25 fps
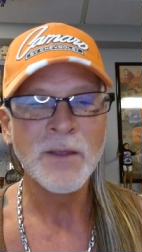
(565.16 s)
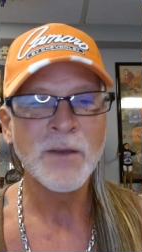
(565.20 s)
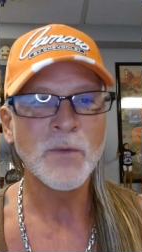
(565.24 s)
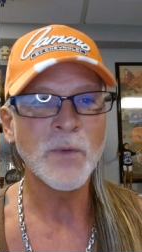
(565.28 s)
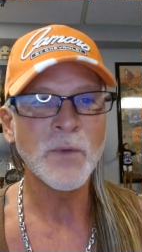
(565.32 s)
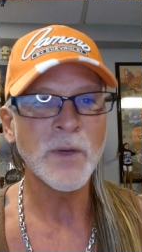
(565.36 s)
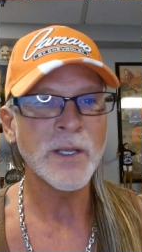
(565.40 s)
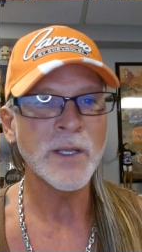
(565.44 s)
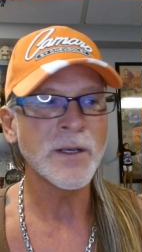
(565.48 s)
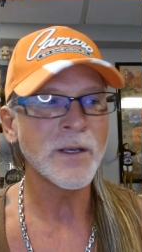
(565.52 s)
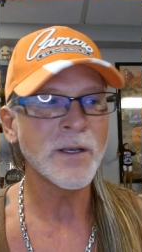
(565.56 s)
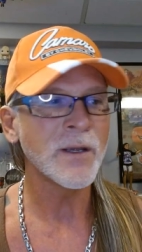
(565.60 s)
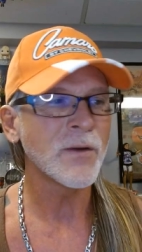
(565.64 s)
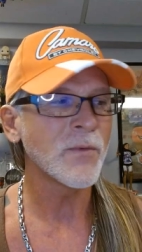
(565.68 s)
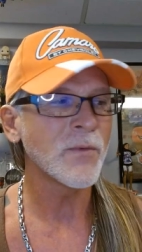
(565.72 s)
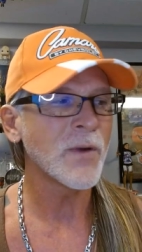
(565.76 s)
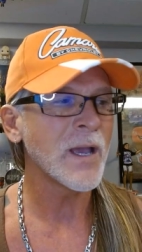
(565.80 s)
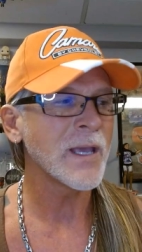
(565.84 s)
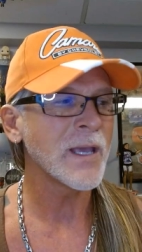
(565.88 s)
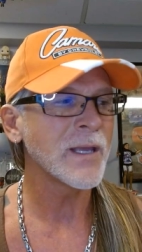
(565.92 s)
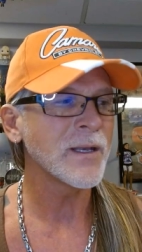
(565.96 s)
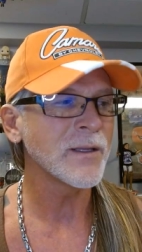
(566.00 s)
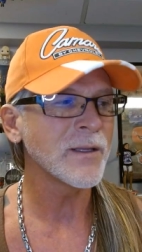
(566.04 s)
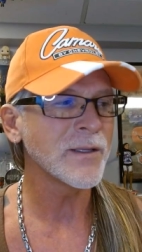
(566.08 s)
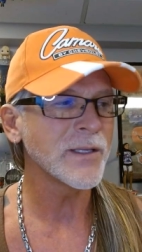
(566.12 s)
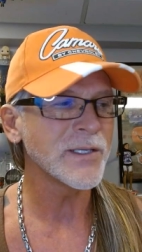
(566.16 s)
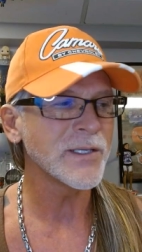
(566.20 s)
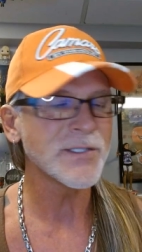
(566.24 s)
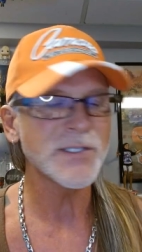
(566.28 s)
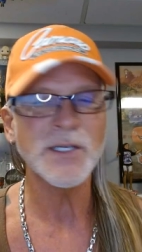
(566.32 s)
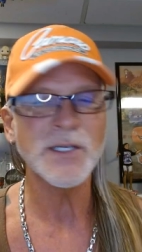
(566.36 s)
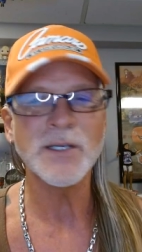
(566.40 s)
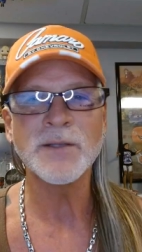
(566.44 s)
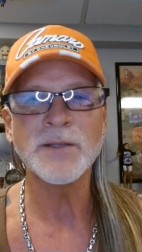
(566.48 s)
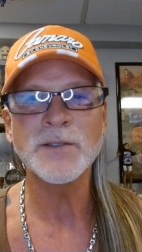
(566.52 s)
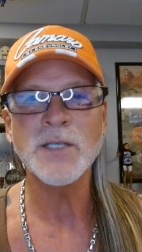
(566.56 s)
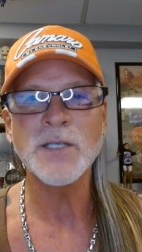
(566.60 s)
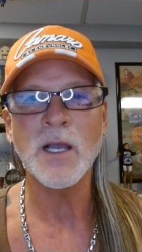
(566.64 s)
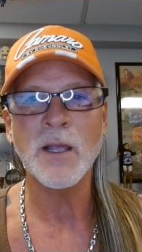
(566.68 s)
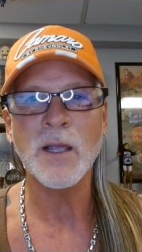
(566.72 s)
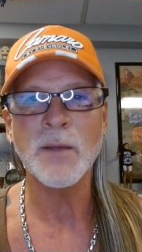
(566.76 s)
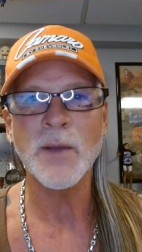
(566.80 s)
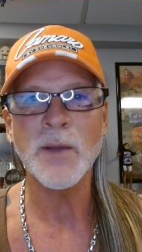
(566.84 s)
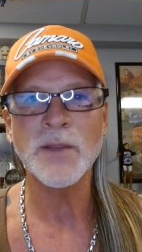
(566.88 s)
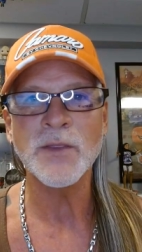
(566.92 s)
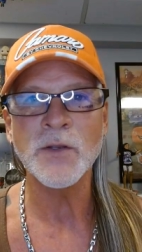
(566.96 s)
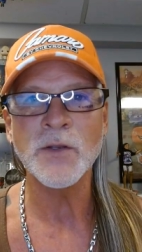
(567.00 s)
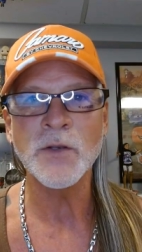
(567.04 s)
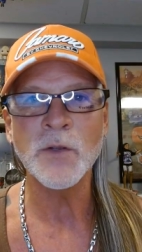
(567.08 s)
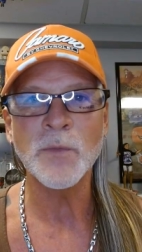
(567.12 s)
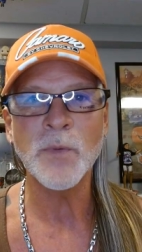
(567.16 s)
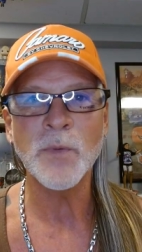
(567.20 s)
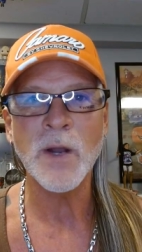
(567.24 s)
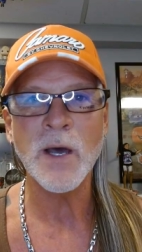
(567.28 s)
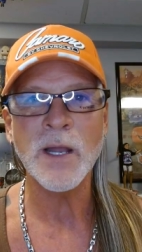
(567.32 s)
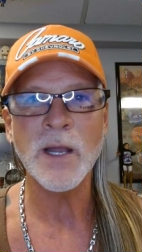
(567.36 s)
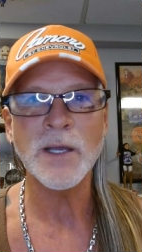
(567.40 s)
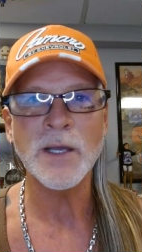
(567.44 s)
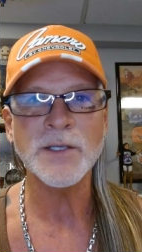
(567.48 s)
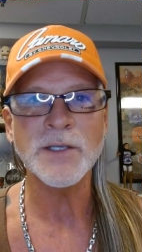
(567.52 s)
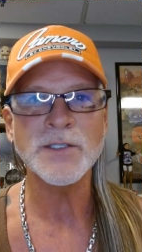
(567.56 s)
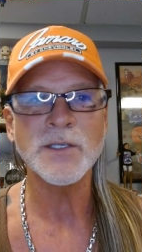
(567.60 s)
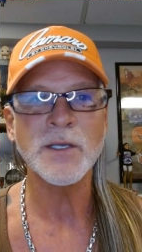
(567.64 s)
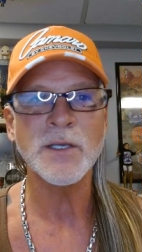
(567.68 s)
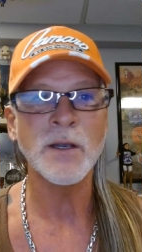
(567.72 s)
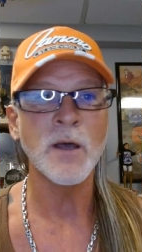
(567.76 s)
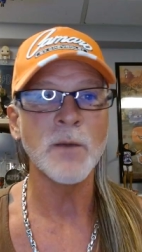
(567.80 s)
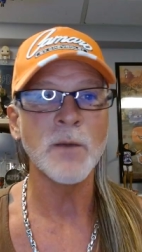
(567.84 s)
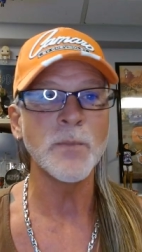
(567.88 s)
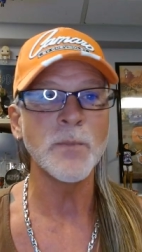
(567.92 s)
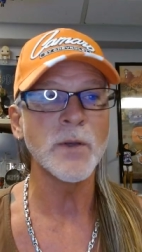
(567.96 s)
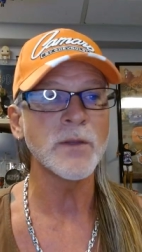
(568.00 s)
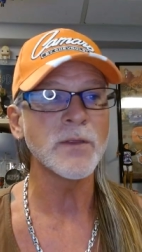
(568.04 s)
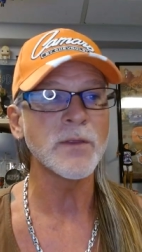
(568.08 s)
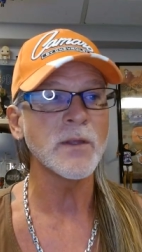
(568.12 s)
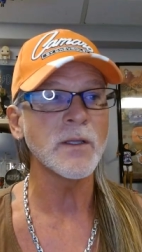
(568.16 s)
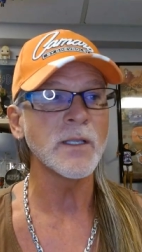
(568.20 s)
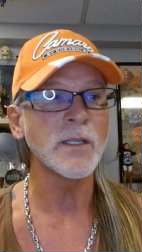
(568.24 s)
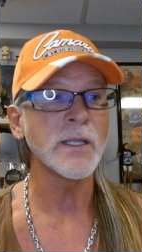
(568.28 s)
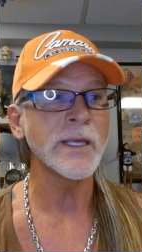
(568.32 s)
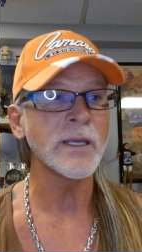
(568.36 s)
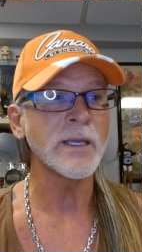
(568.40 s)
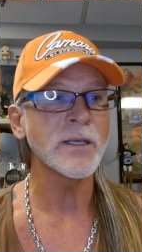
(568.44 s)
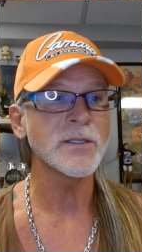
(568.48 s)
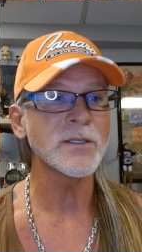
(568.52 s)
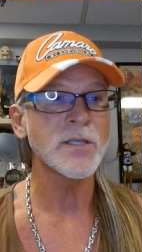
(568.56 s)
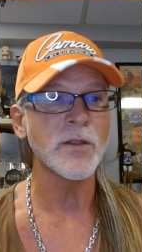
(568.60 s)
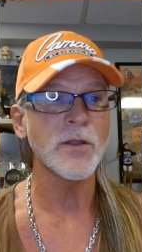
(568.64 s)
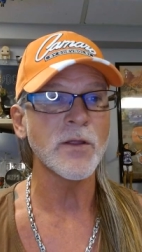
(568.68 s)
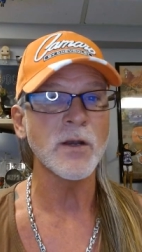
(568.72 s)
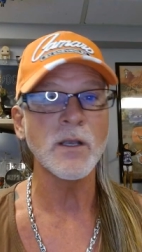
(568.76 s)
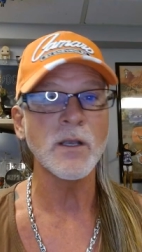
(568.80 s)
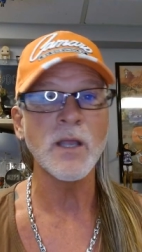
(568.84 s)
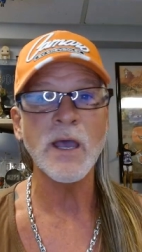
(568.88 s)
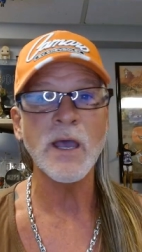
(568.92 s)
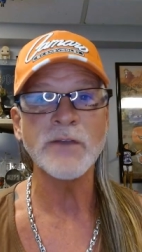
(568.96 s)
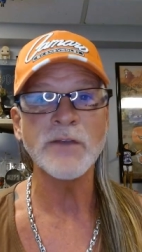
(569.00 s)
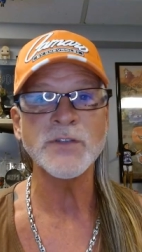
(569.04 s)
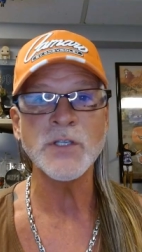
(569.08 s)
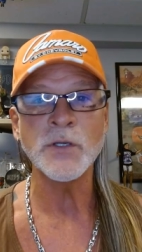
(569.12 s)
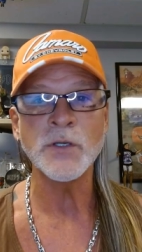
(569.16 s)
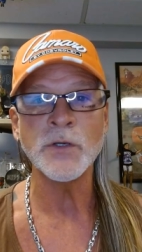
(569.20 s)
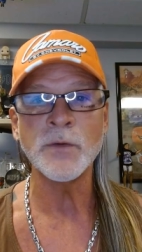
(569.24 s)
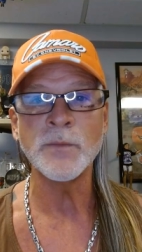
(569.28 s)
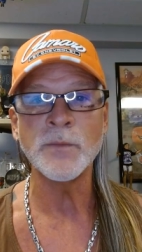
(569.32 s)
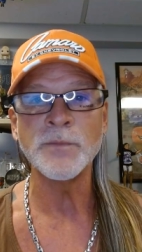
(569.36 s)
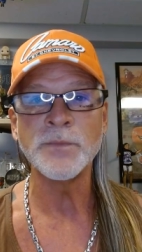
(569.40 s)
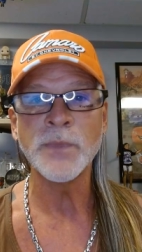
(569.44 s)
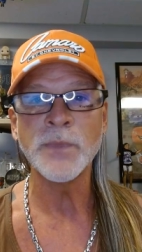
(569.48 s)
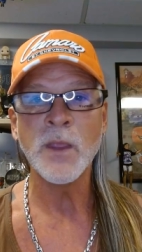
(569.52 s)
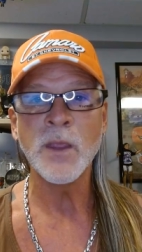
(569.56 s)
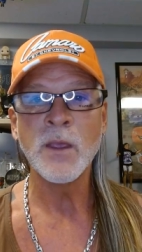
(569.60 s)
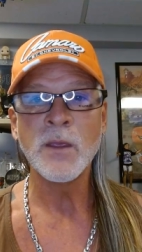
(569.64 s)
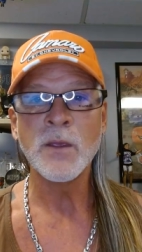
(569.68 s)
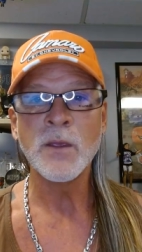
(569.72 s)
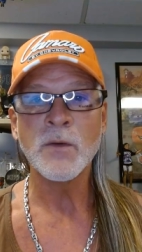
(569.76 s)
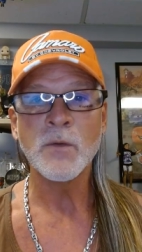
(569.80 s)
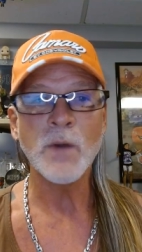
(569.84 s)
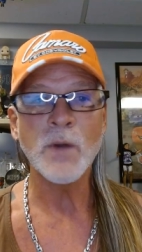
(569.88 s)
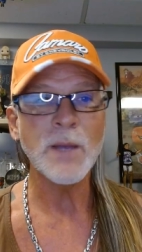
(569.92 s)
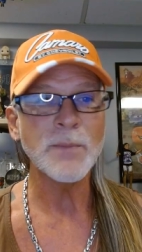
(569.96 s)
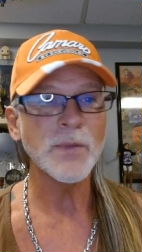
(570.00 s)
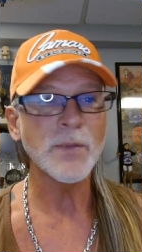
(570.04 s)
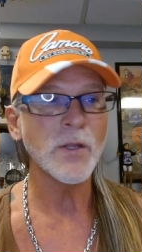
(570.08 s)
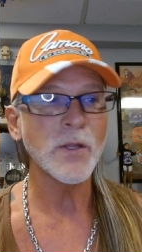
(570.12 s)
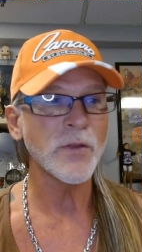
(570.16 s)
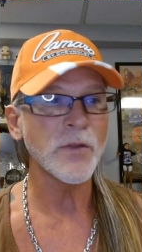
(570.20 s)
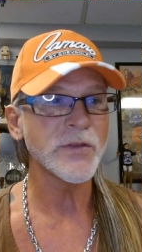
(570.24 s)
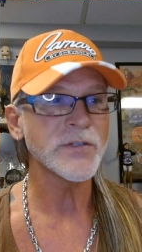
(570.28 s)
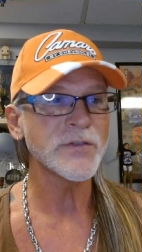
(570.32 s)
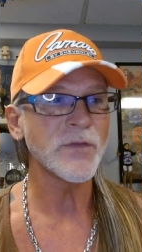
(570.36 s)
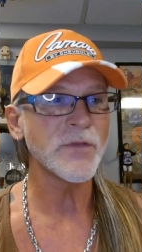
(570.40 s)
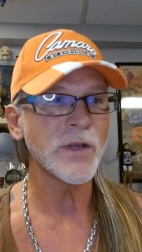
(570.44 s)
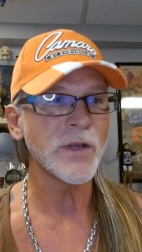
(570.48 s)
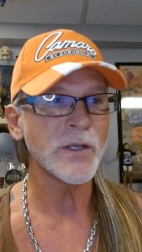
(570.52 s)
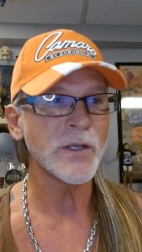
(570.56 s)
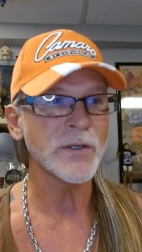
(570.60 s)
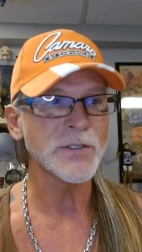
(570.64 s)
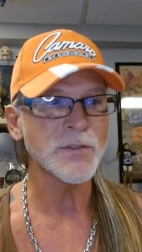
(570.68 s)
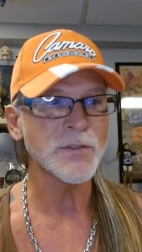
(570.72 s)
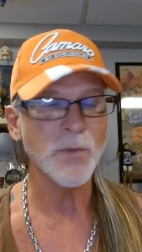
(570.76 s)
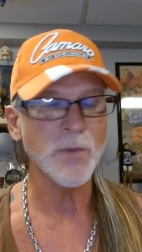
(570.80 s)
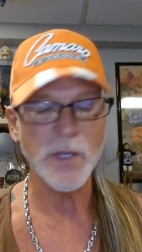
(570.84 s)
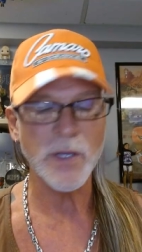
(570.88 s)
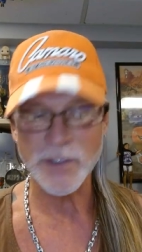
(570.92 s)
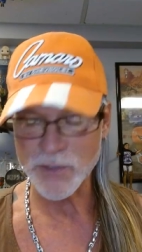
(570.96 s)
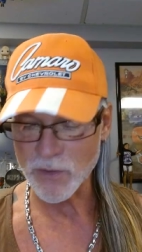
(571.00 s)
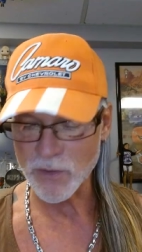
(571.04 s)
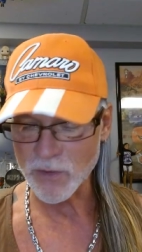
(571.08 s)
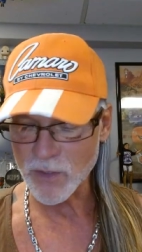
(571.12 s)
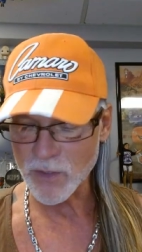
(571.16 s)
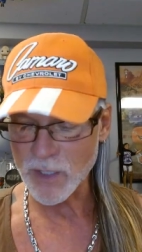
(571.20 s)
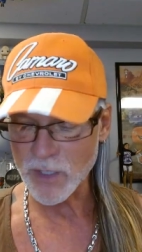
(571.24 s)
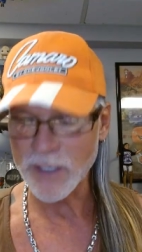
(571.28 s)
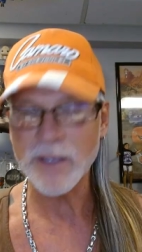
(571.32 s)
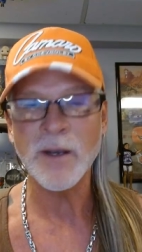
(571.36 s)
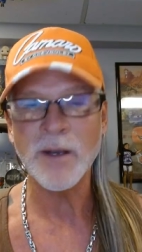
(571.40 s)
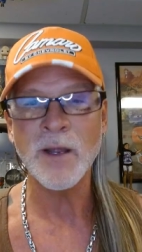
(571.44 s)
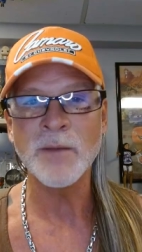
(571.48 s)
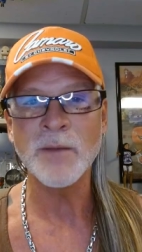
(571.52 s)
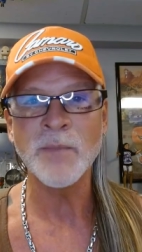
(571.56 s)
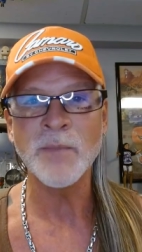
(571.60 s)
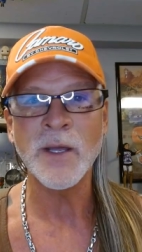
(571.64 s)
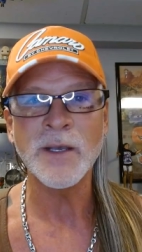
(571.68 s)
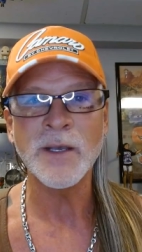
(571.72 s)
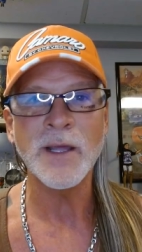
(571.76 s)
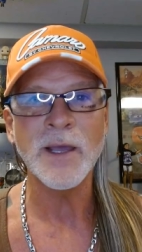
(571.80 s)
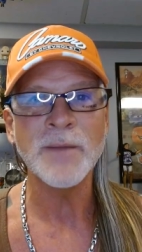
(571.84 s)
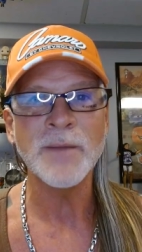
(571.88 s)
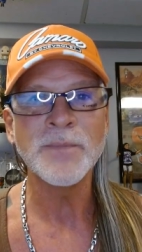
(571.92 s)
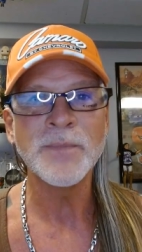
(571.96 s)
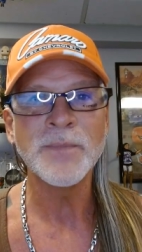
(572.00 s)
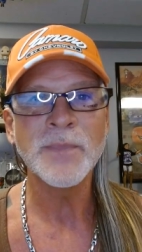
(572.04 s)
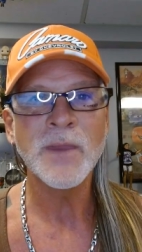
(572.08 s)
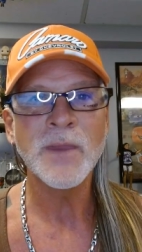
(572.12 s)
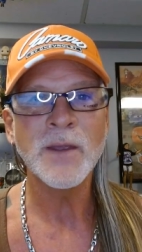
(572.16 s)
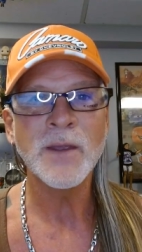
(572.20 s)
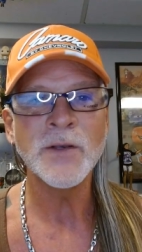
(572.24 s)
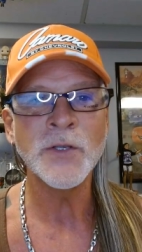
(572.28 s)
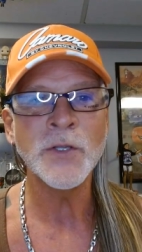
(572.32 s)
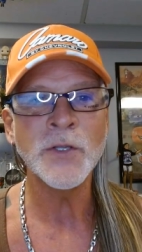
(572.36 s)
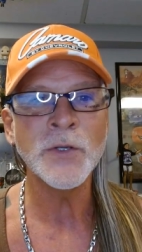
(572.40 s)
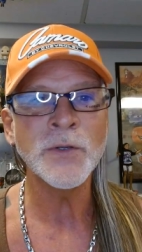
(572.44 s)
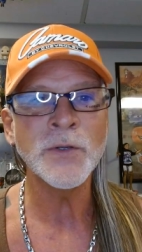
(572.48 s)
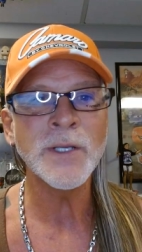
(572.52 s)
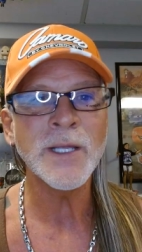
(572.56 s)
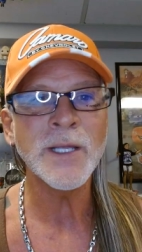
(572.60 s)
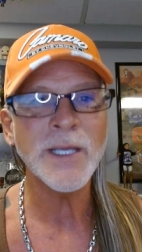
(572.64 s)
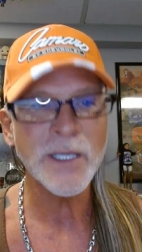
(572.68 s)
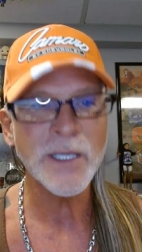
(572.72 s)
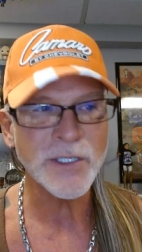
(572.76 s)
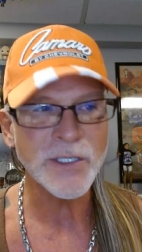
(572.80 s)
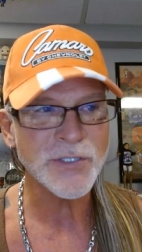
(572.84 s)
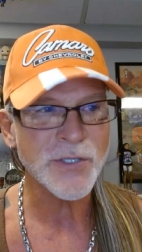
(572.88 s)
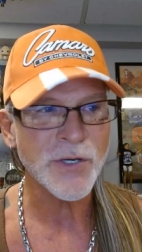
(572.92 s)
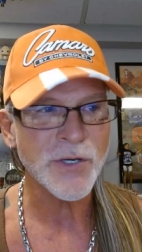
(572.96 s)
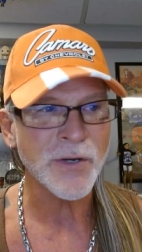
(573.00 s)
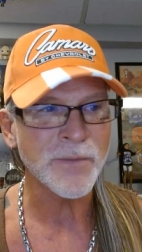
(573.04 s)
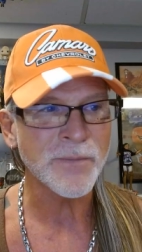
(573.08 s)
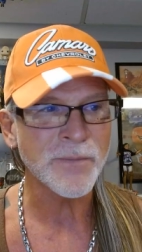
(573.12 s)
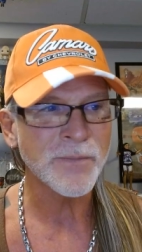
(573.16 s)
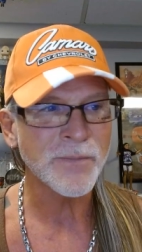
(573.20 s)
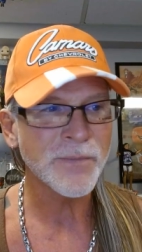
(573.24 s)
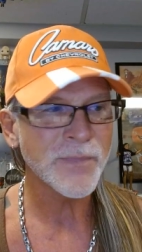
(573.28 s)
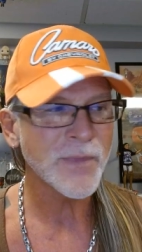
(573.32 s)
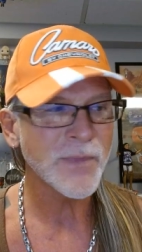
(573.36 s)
when uh, Ryan and Lisa talk about the new products. And I'll put the link to their live Zoom right below this video as well. So click it on Monday, noon Eastern.